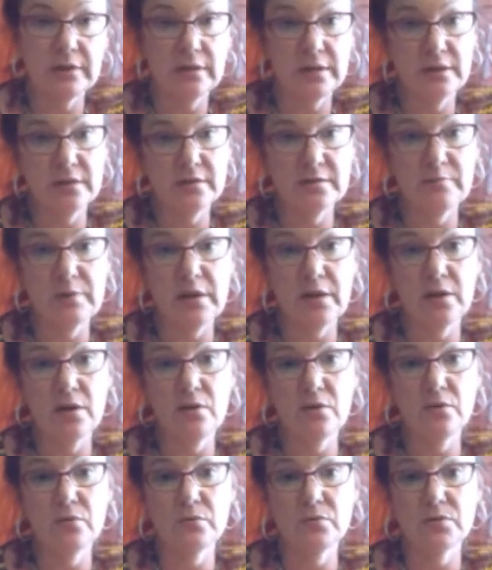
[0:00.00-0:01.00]
things may
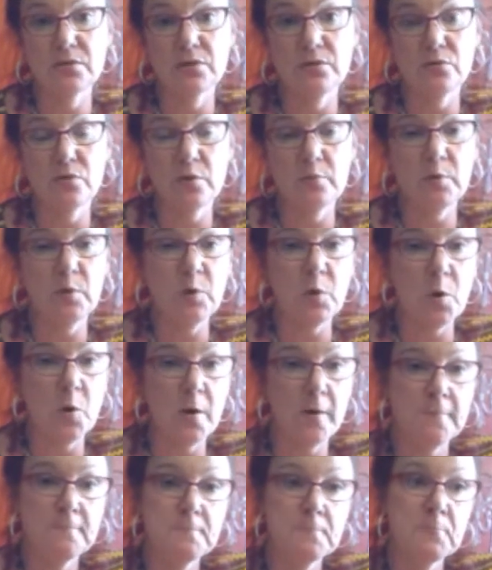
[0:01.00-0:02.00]
go to normal,
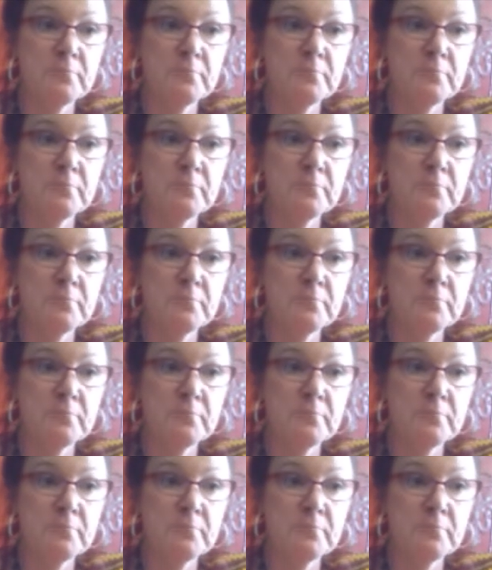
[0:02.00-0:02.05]
or